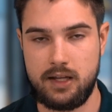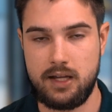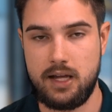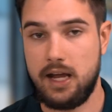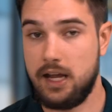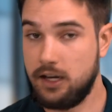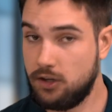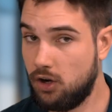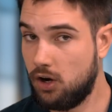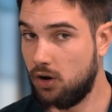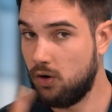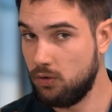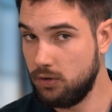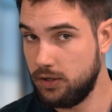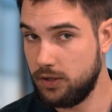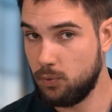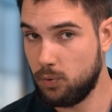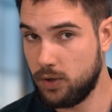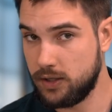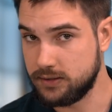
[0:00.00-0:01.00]
And not
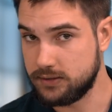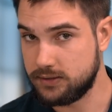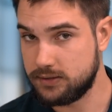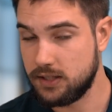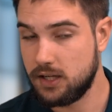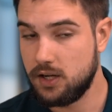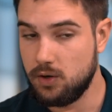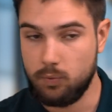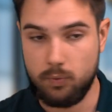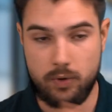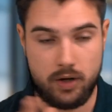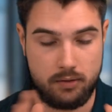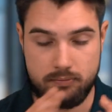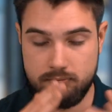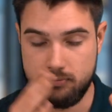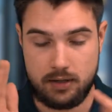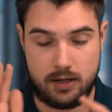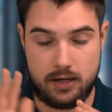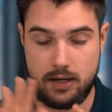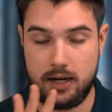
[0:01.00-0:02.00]
only once.
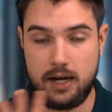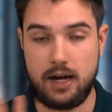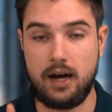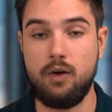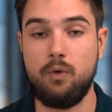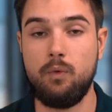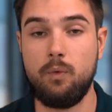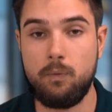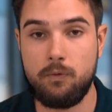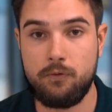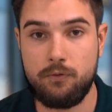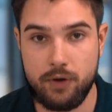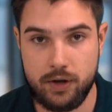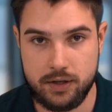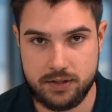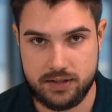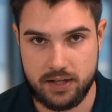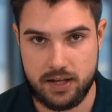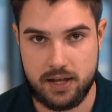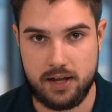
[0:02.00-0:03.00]
Well,
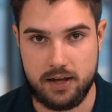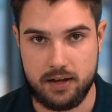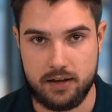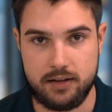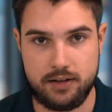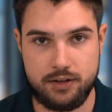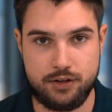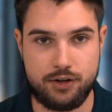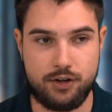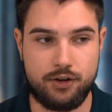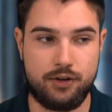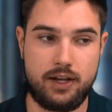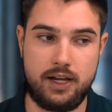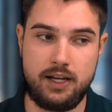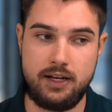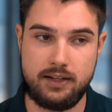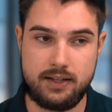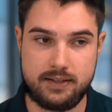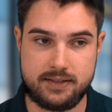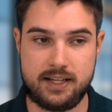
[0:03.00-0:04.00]
first here,
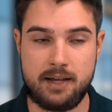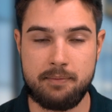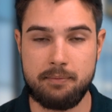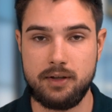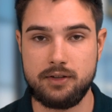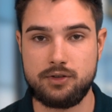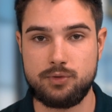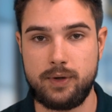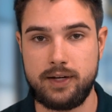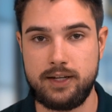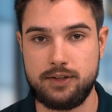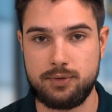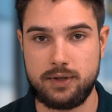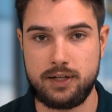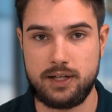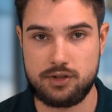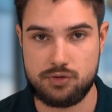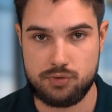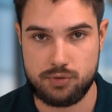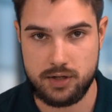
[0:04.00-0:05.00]
in December
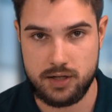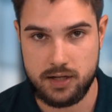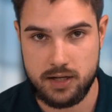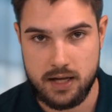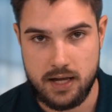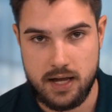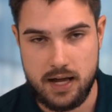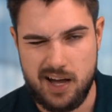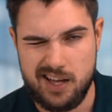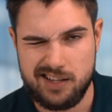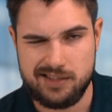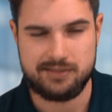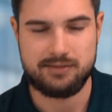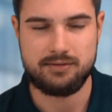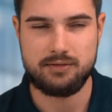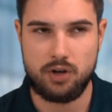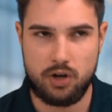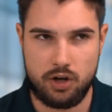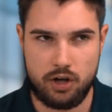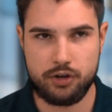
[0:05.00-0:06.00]
2023,
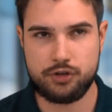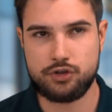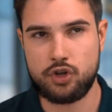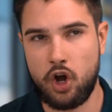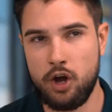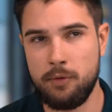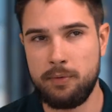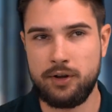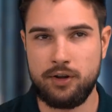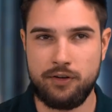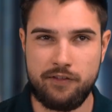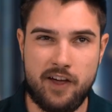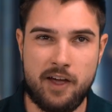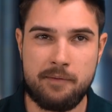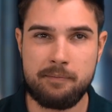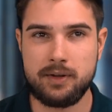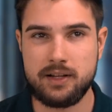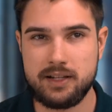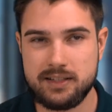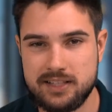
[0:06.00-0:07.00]
October,
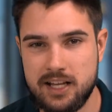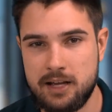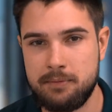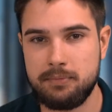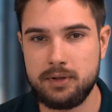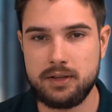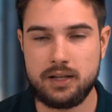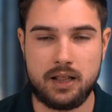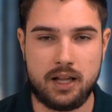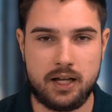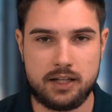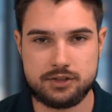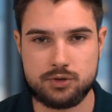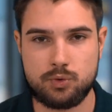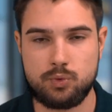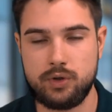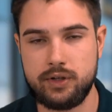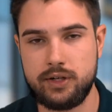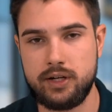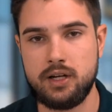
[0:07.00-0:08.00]
November, December, the last
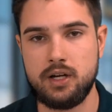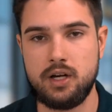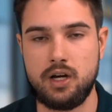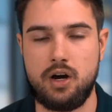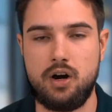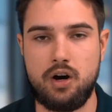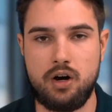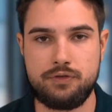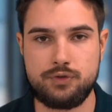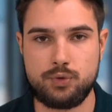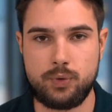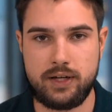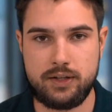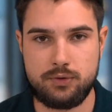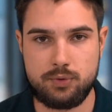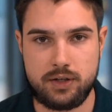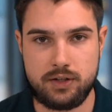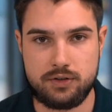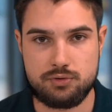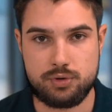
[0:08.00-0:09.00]
quarter of
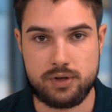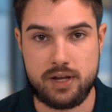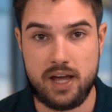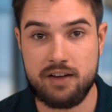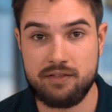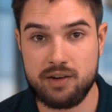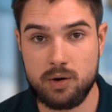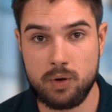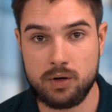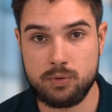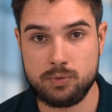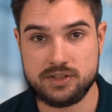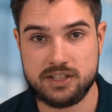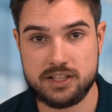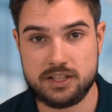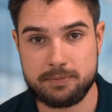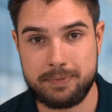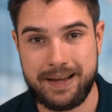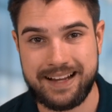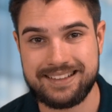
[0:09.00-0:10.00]
2023, everyone was
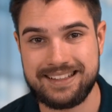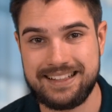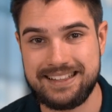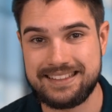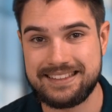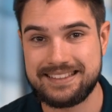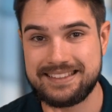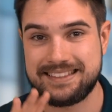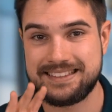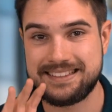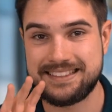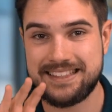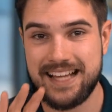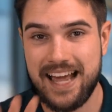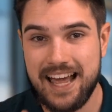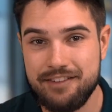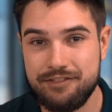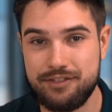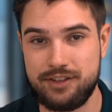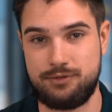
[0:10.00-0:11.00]
expecting
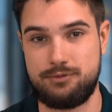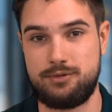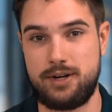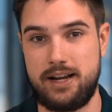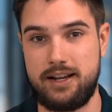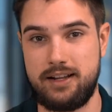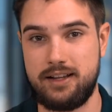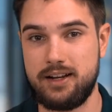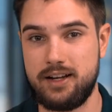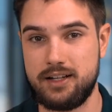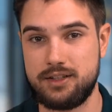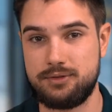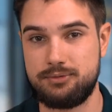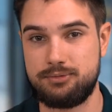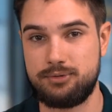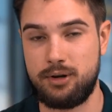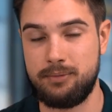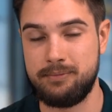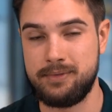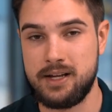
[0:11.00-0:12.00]
7 rate cuts
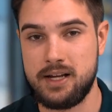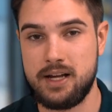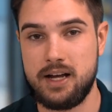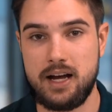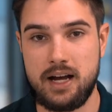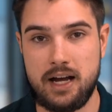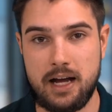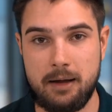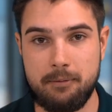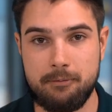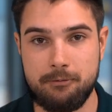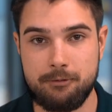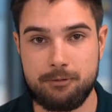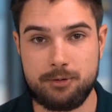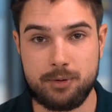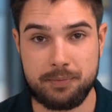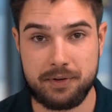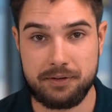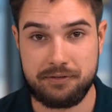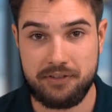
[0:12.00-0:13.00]
from
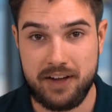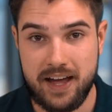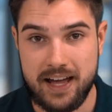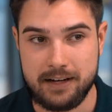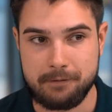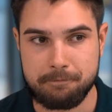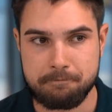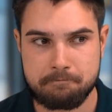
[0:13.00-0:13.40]
the Fed.